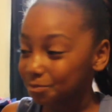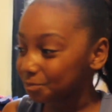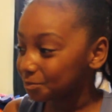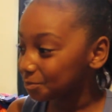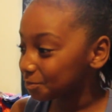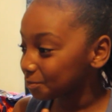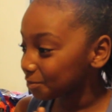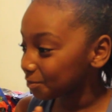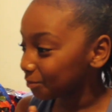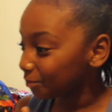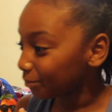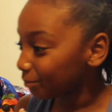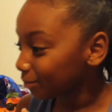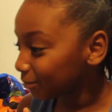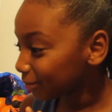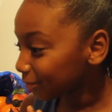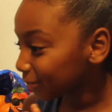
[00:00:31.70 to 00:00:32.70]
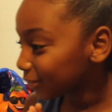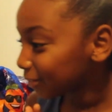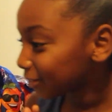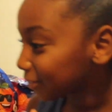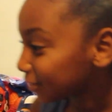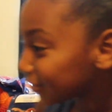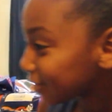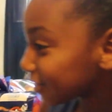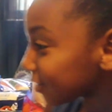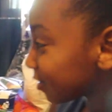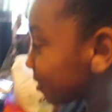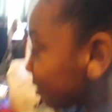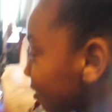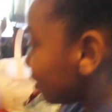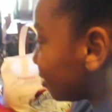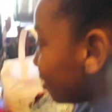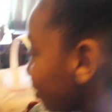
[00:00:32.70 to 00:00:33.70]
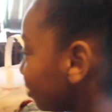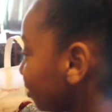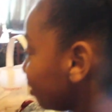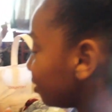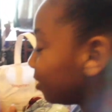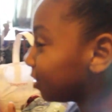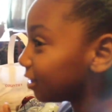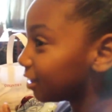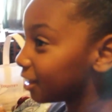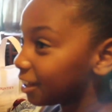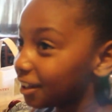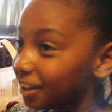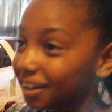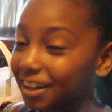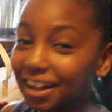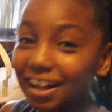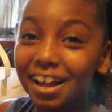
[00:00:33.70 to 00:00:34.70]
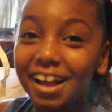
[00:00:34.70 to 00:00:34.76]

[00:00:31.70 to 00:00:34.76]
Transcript: how many bag lunches are you making today?